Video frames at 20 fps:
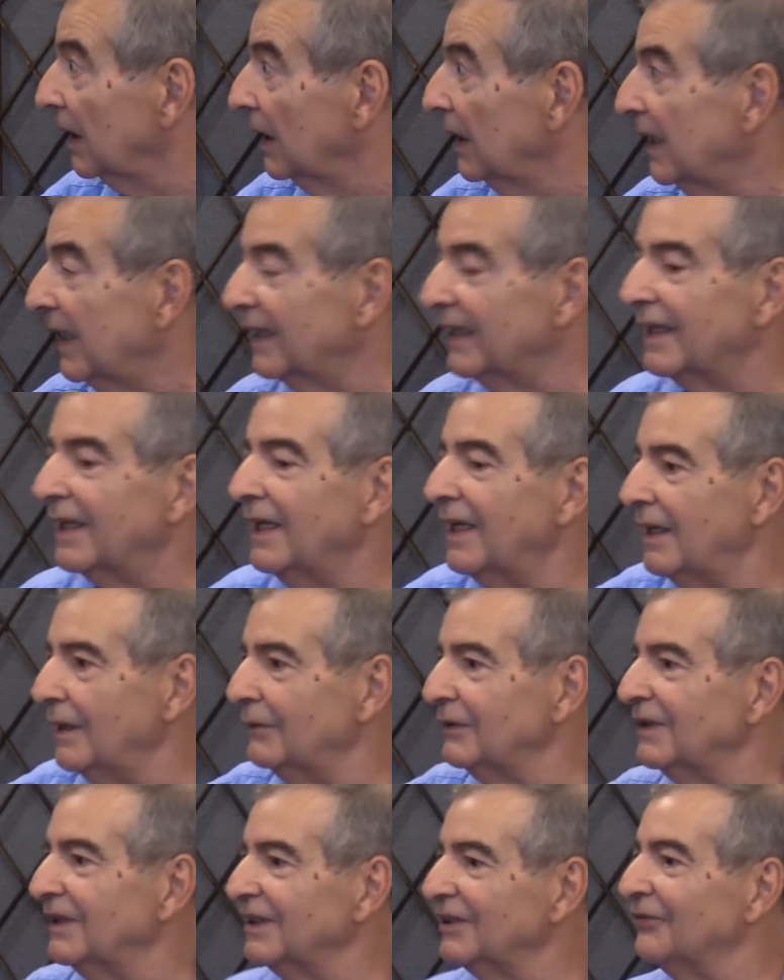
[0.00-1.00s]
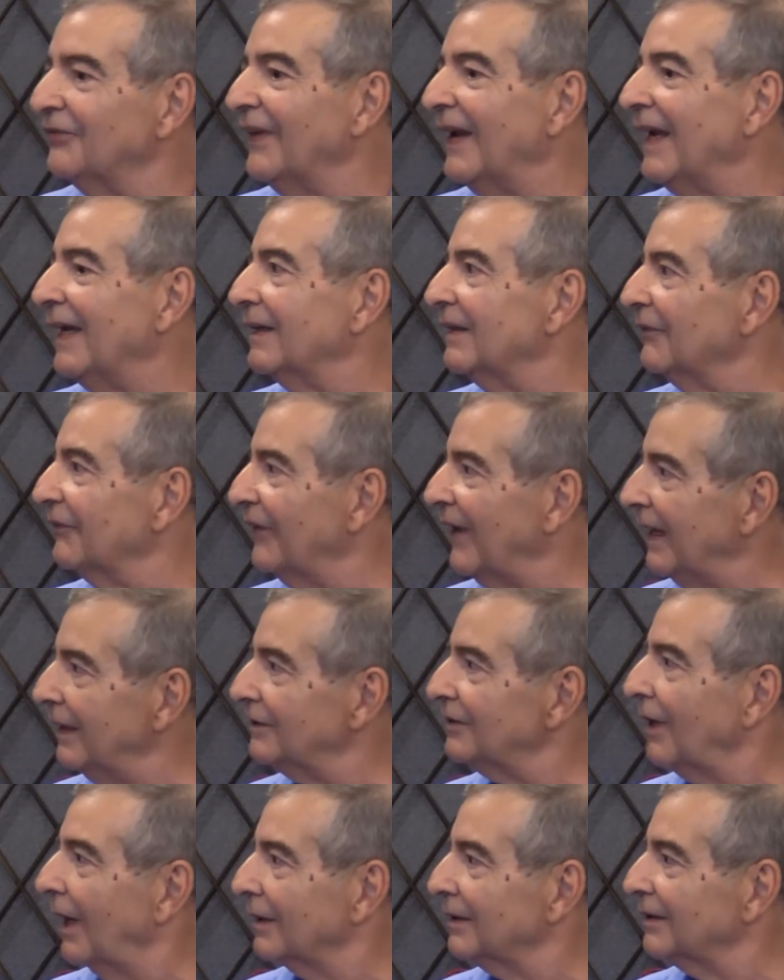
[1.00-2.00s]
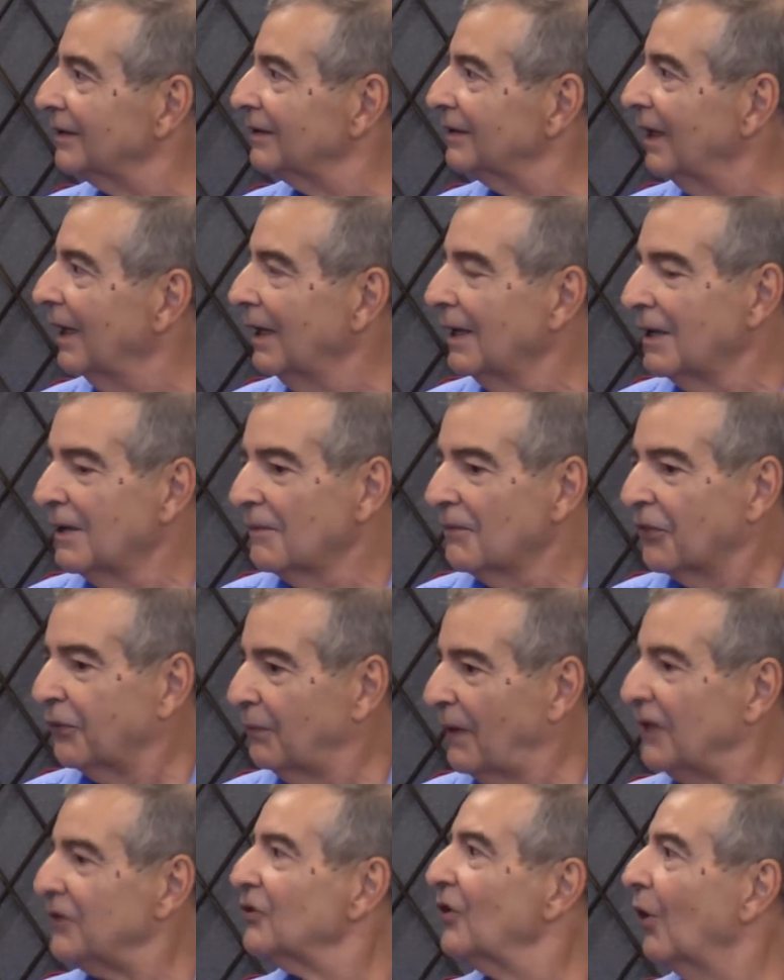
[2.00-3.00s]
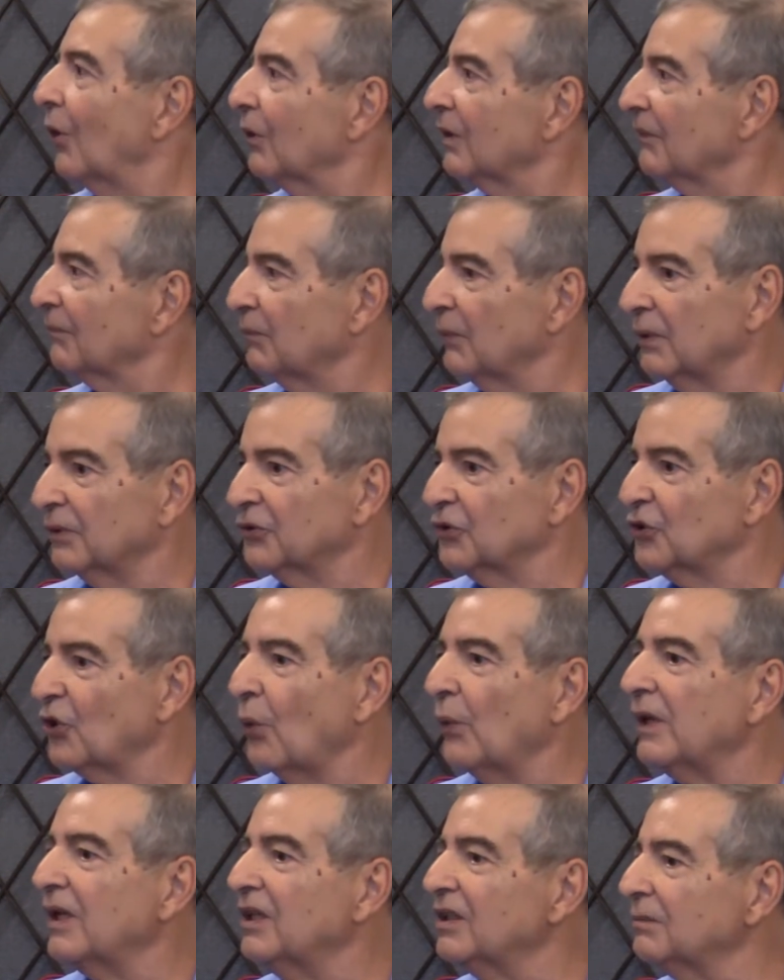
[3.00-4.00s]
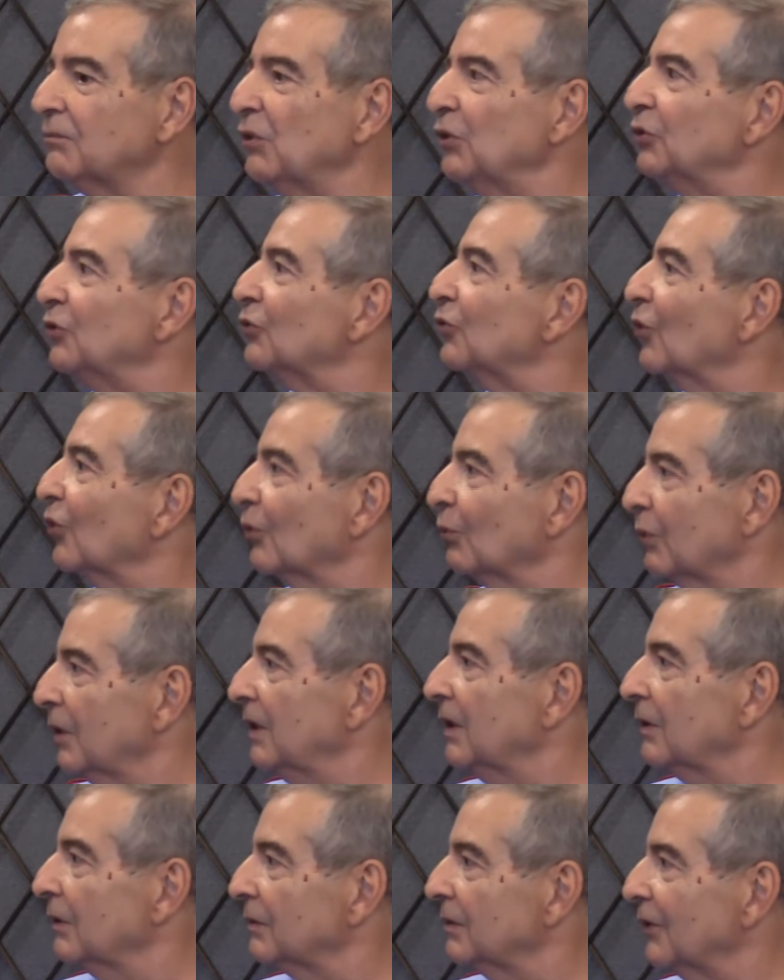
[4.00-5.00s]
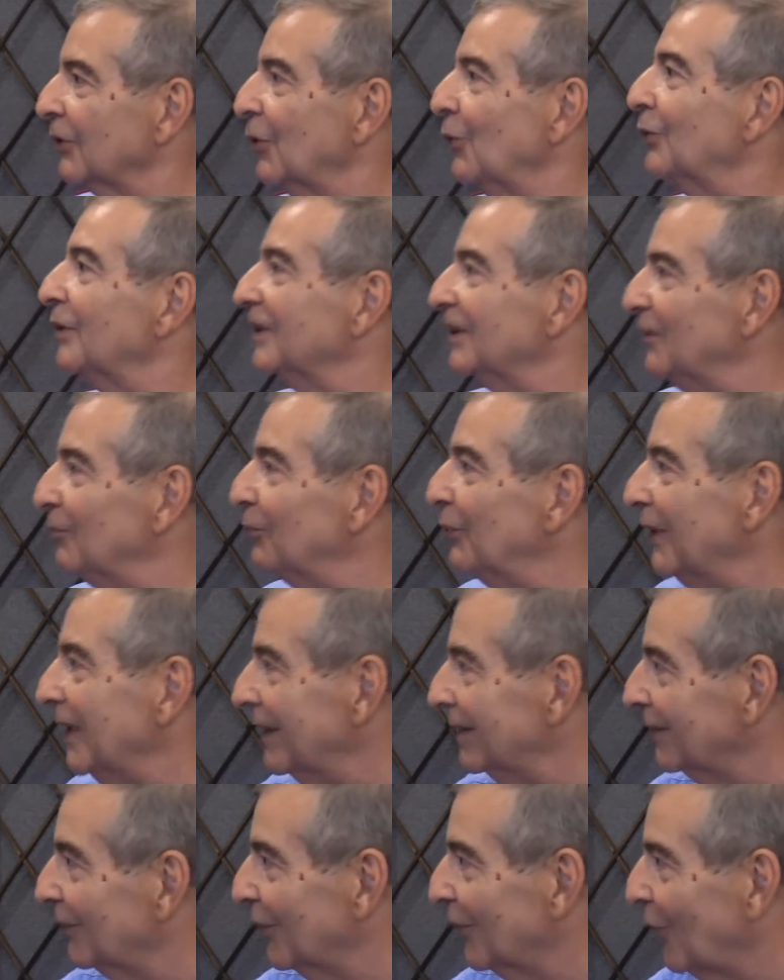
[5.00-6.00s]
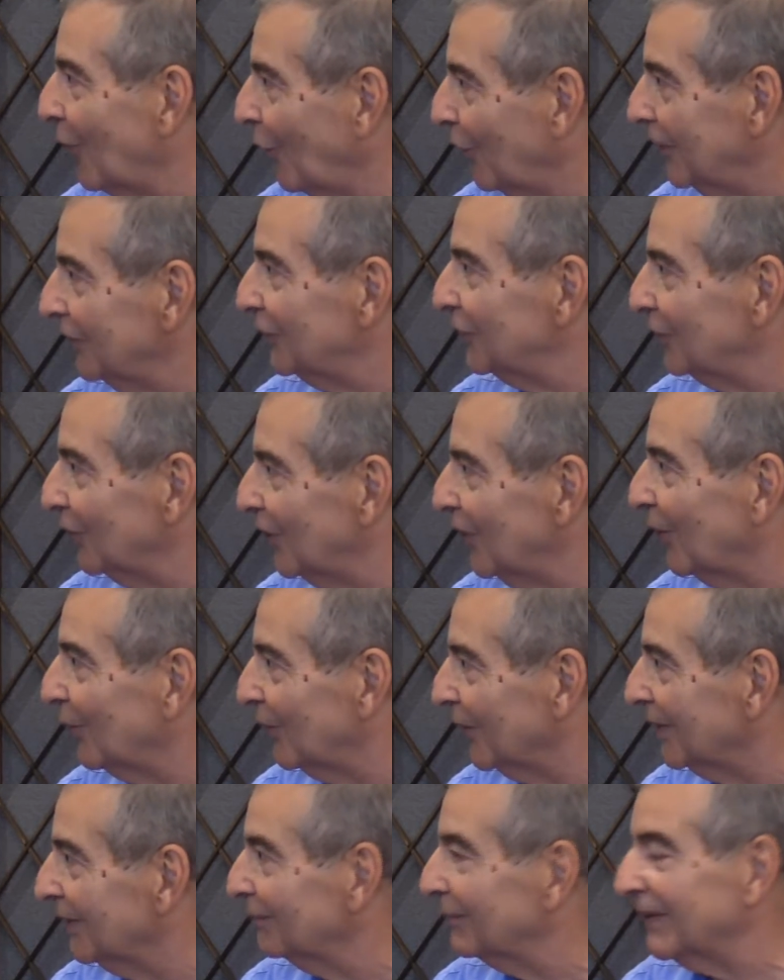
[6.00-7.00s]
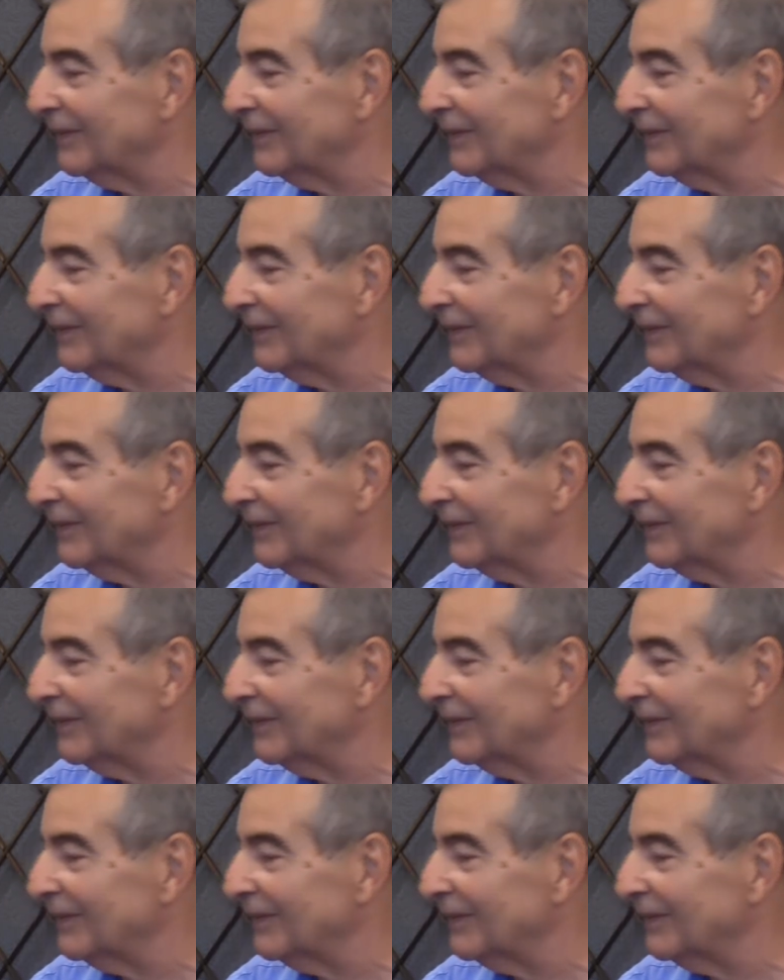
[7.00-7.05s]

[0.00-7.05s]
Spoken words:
And here was this Van's on his threshold of showing his music to the world. And who does he bring in the recording studio with him?